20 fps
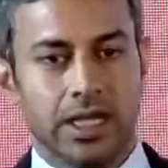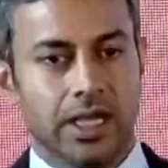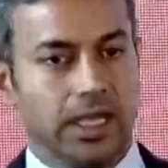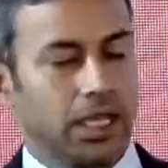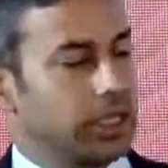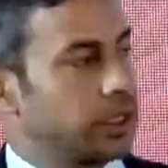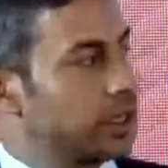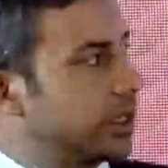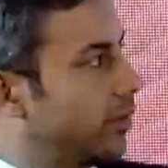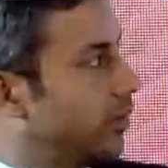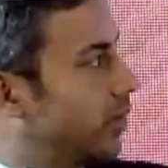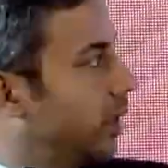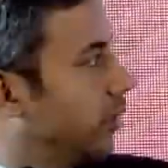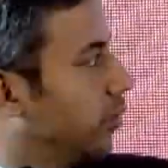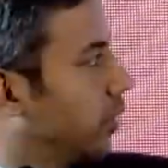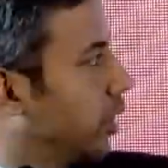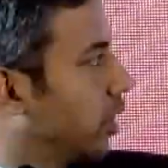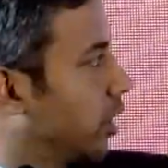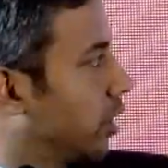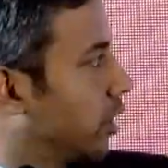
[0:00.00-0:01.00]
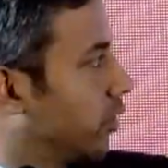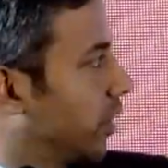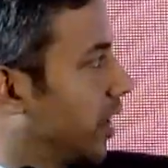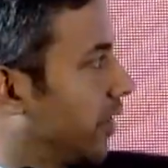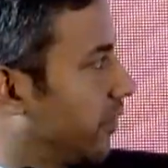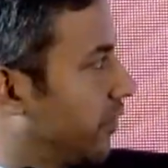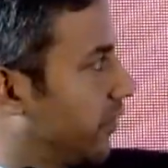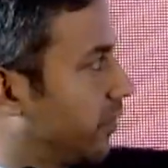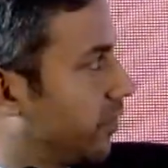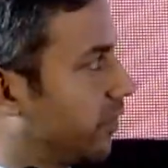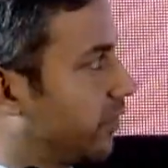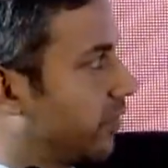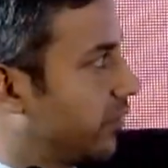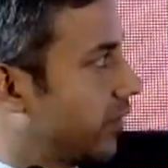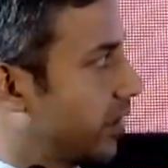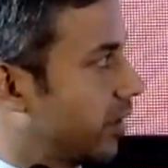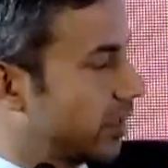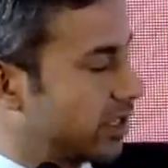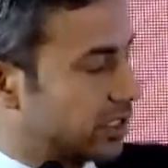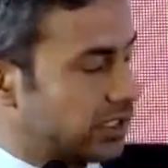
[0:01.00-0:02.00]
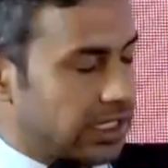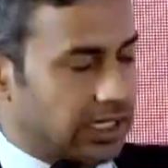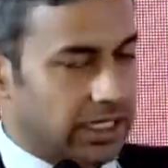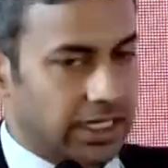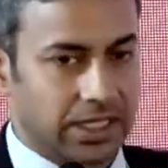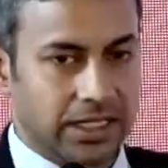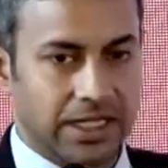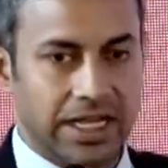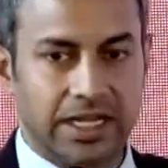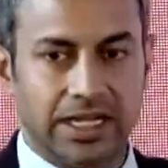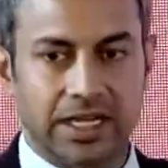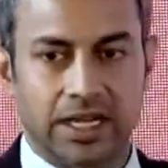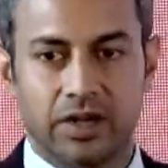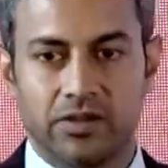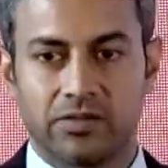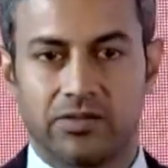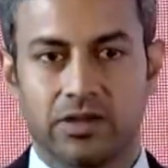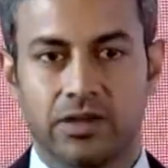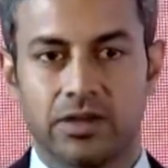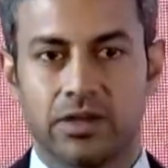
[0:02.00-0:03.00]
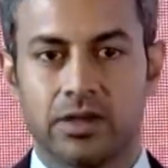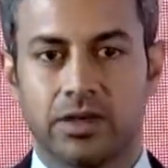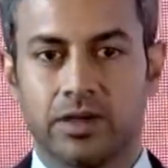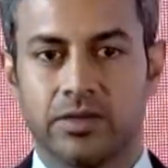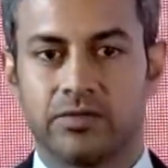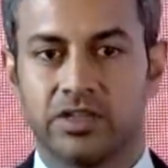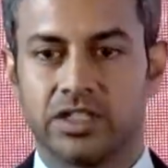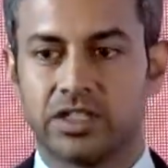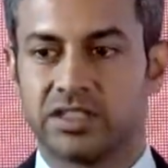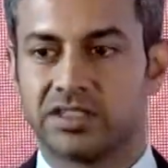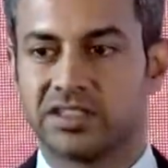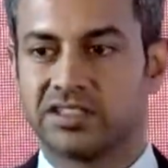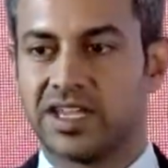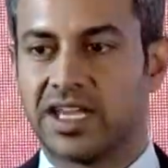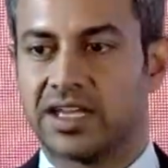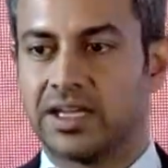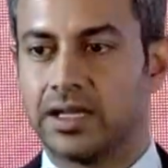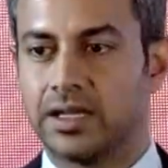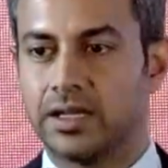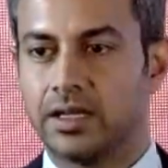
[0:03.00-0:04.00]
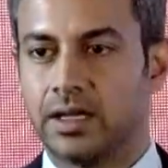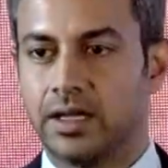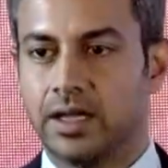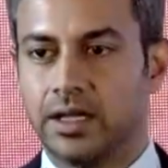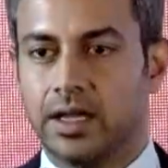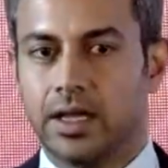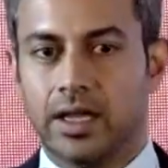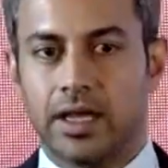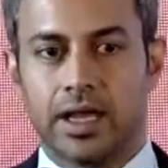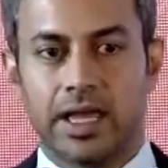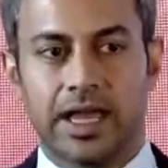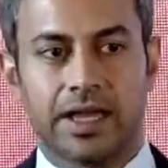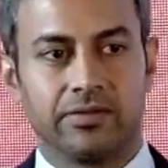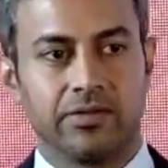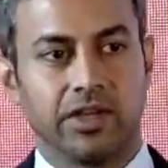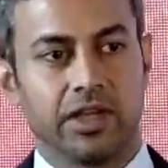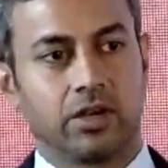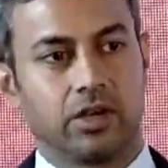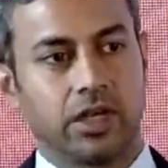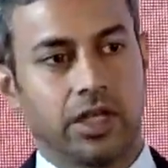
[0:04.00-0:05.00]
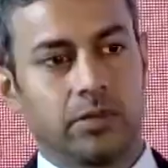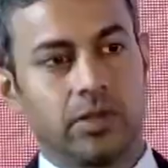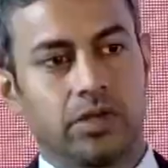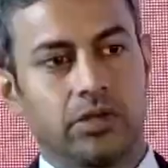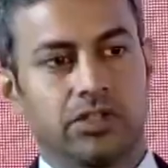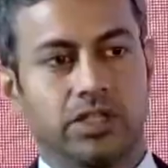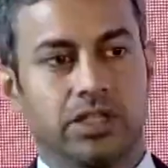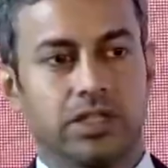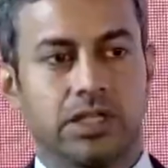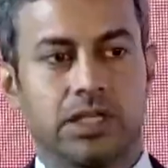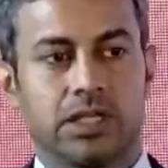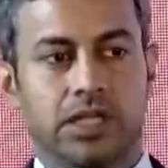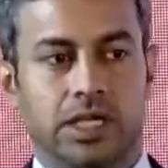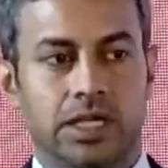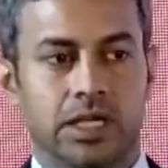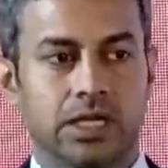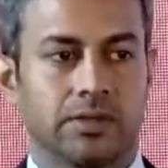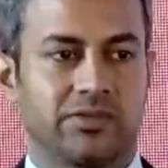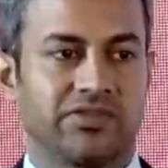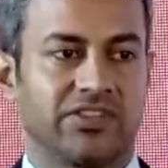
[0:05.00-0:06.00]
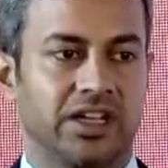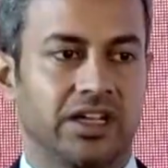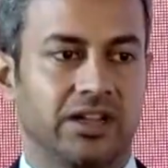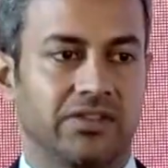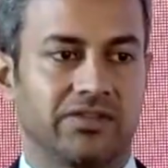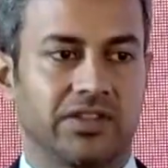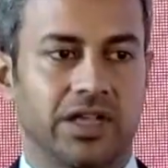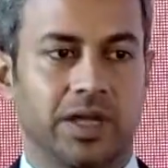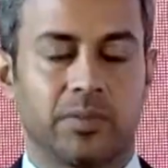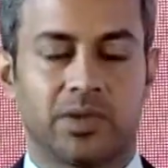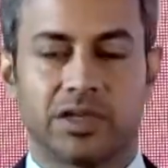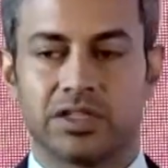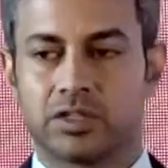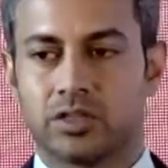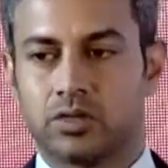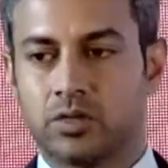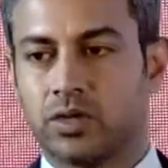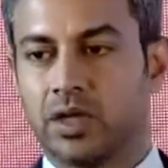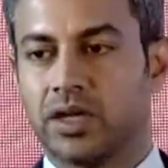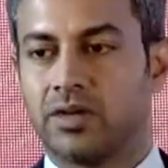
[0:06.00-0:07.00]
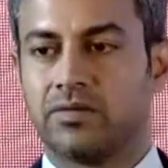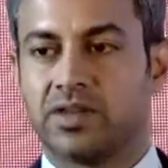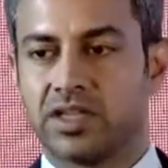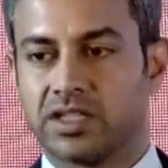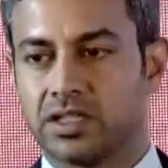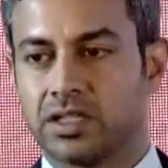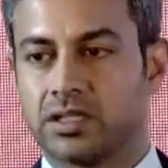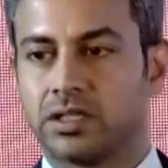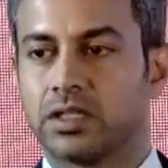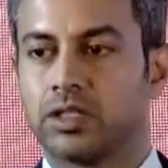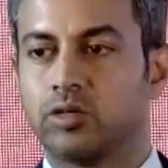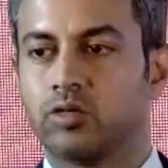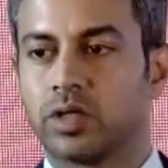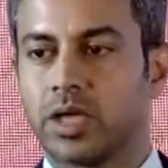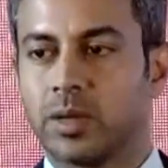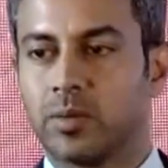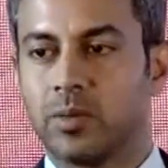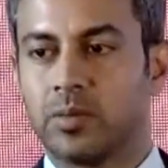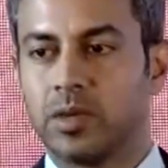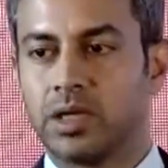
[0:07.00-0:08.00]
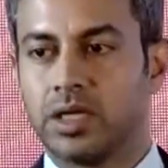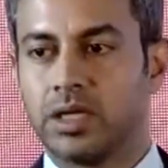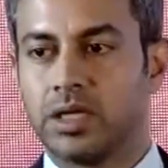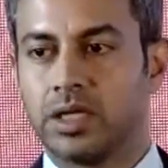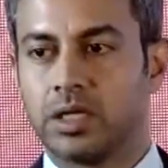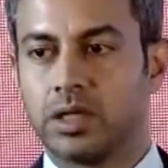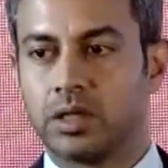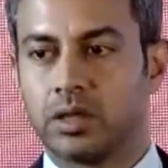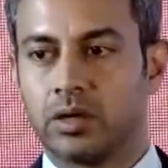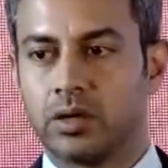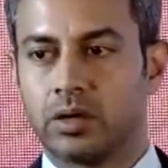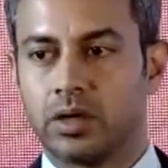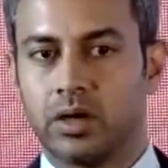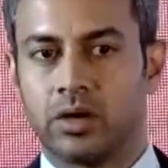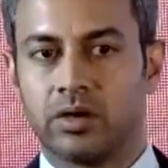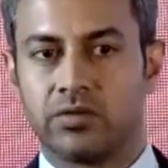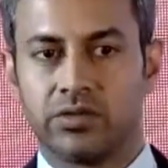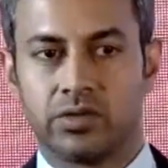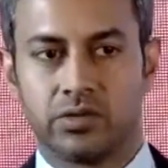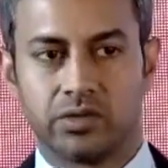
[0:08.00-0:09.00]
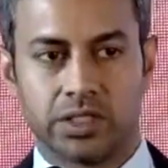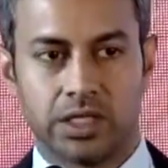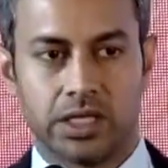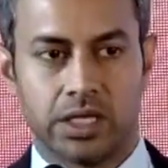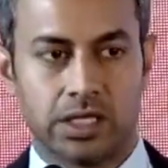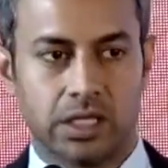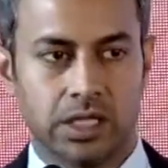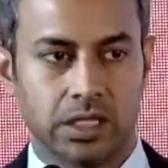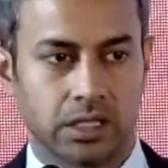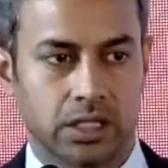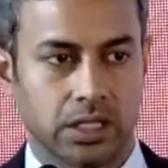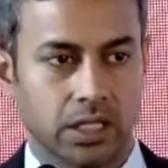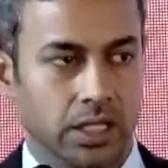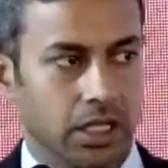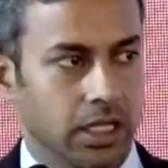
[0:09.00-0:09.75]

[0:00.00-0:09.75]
Is something because we are stuck in that kind of a vicious cycle, and we are not able to generate enough capex to invest in the new capabilities or future areas.